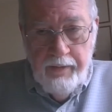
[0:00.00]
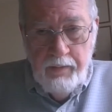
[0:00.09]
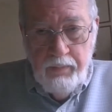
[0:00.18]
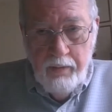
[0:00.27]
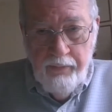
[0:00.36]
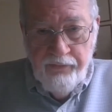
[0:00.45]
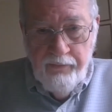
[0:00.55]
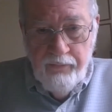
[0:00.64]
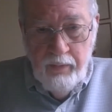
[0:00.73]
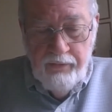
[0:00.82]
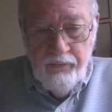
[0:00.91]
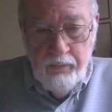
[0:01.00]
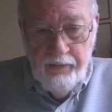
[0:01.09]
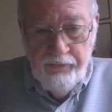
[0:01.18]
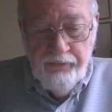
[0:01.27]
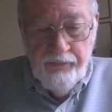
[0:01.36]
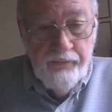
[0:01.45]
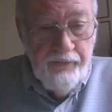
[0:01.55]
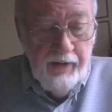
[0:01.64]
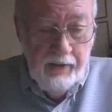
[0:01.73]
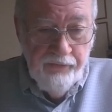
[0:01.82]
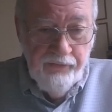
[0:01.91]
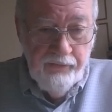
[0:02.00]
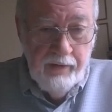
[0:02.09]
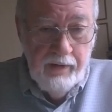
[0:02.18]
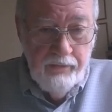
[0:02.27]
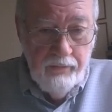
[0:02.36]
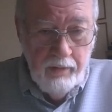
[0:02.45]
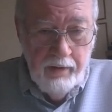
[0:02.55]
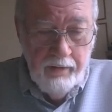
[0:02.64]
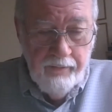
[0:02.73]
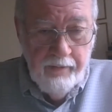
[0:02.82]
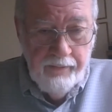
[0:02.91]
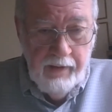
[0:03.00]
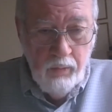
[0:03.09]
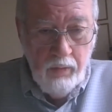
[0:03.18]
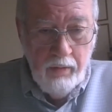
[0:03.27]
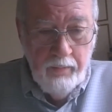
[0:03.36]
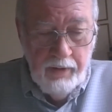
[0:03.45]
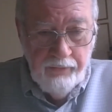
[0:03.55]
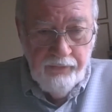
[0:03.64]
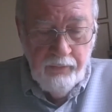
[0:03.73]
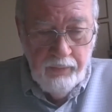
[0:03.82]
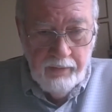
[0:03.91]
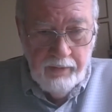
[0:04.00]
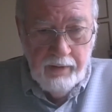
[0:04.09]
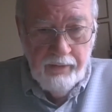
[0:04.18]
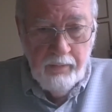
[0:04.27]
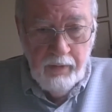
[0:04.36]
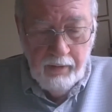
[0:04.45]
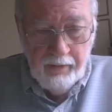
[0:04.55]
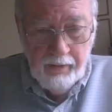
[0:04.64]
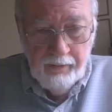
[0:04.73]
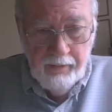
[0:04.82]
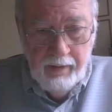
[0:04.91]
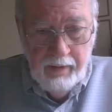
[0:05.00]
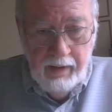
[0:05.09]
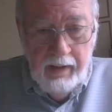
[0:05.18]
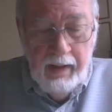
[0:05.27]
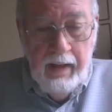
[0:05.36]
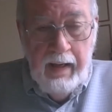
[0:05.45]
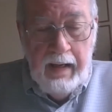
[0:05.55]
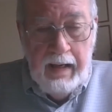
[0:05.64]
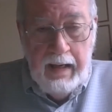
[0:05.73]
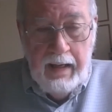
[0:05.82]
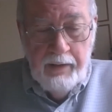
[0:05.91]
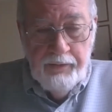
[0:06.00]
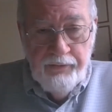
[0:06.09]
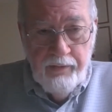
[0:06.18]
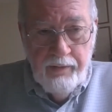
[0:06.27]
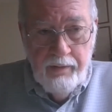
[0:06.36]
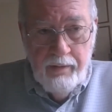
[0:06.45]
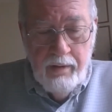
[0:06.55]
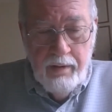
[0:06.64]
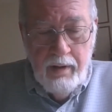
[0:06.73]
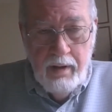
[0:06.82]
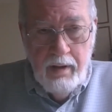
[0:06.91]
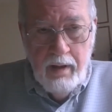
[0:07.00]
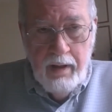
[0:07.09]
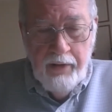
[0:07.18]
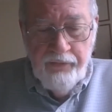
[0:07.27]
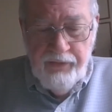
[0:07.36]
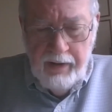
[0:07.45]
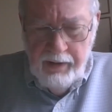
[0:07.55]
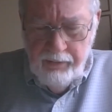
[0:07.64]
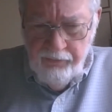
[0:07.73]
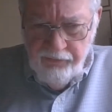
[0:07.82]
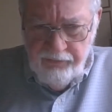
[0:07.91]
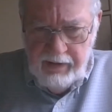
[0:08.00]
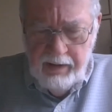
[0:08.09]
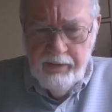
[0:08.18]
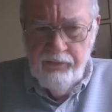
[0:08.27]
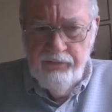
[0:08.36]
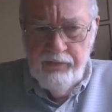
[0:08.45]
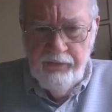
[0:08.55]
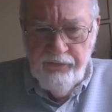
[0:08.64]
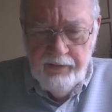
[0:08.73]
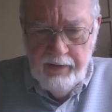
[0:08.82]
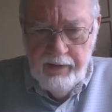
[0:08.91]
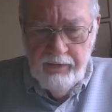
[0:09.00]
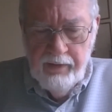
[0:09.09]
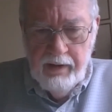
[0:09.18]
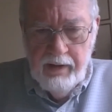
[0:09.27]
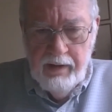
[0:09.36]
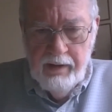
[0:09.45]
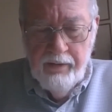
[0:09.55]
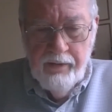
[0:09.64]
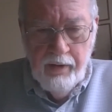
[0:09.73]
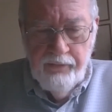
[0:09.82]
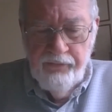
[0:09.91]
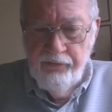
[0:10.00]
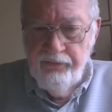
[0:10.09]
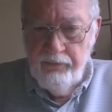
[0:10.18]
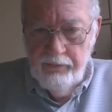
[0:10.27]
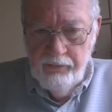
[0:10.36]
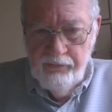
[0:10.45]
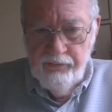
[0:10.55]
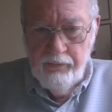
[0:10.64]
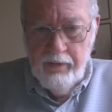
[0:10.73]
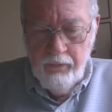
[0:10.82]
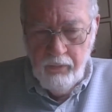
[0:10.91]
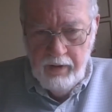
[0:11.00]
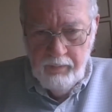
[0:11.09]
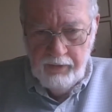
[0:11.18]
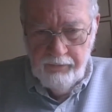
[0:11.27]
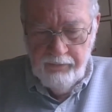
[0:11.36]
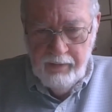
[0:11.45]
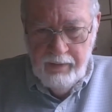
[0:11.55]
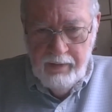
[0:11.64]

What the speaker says: the purpose of which was to test a drug that they were about to put on the market. And as I understand it, she signed a non disclosure agreement,